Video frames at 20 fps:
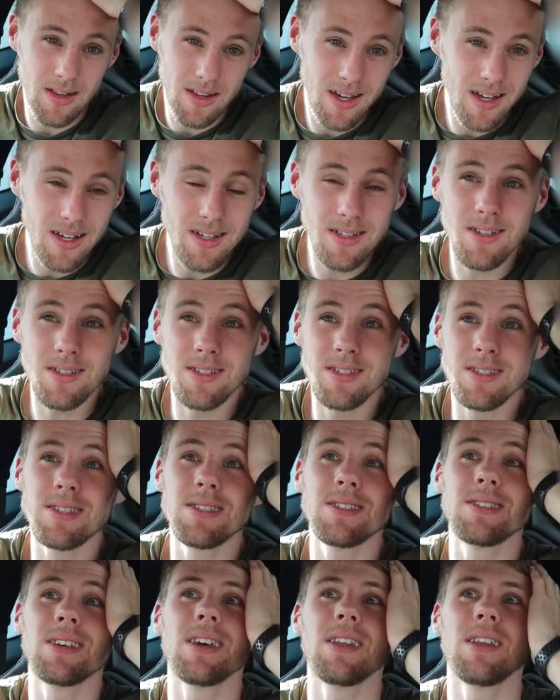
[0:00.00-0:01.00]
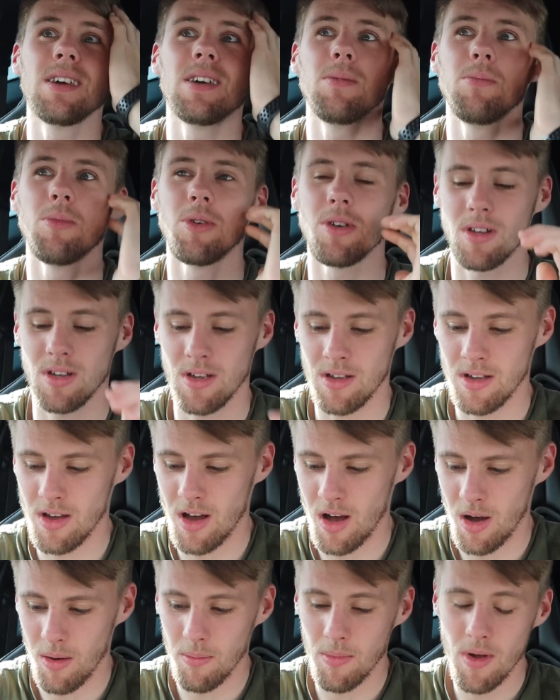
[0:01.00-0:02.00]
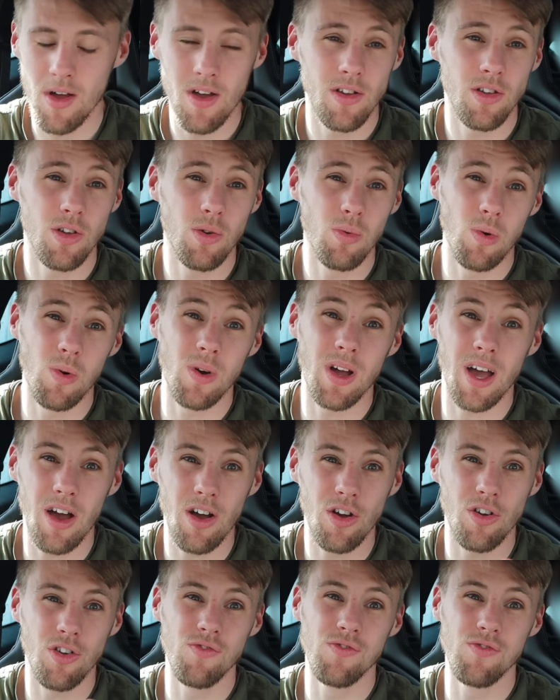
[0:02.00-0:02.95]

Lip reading: These are silly money. You will get a